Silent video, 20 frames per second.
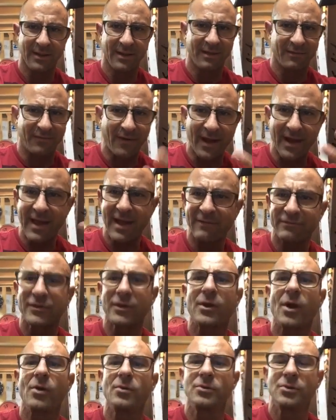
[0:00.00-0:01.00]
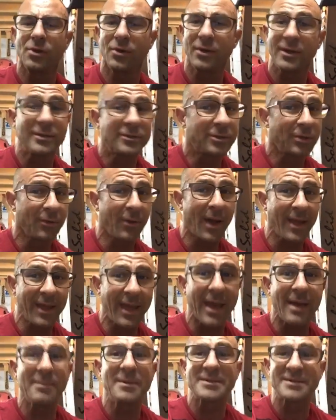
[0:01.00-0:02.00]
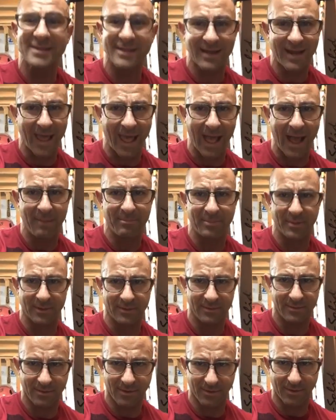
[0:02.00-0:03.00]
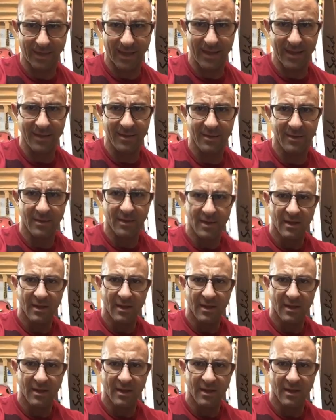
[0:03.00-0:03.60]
If I have to go do it at 2 a.m., it's going to happen. Okay?